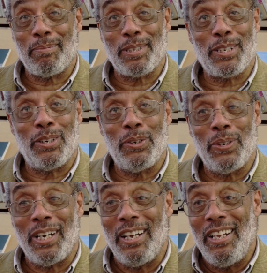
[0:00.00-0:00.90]
So
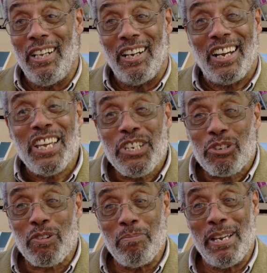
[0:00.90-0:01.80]
uh, a
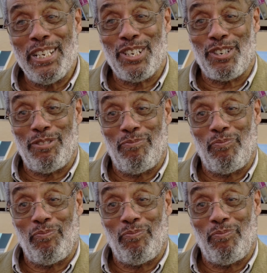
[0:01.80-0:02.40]
history major